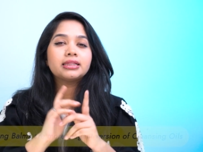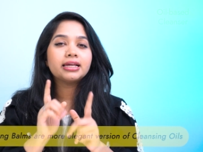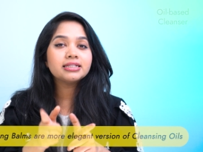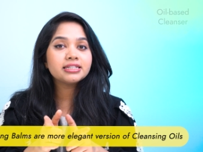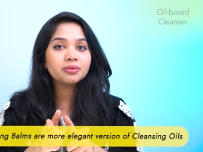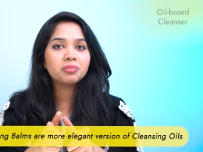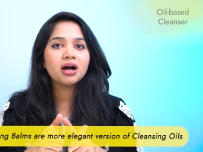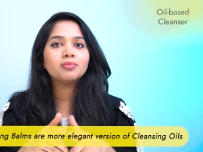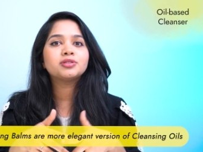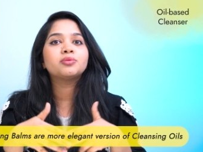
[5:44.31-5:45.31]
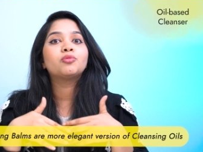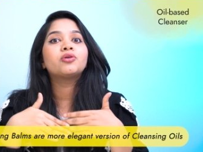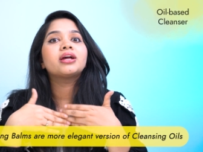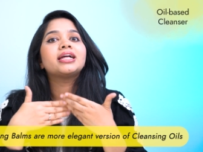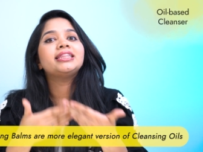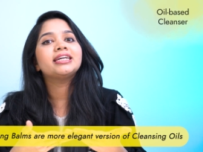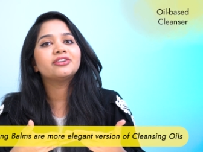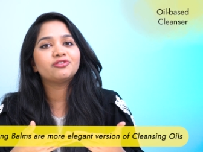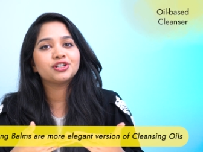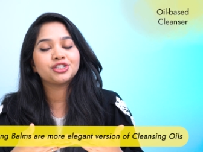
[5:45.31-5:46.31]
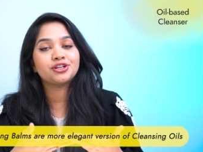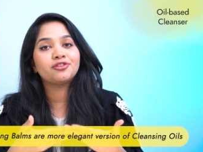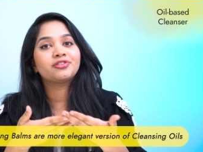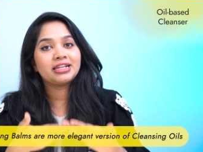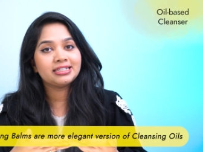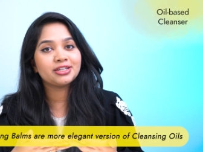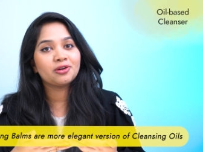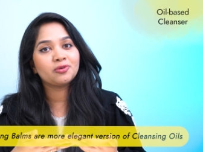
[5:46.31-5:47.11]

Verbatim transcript: Cleansing balms are more elegant version of cleansing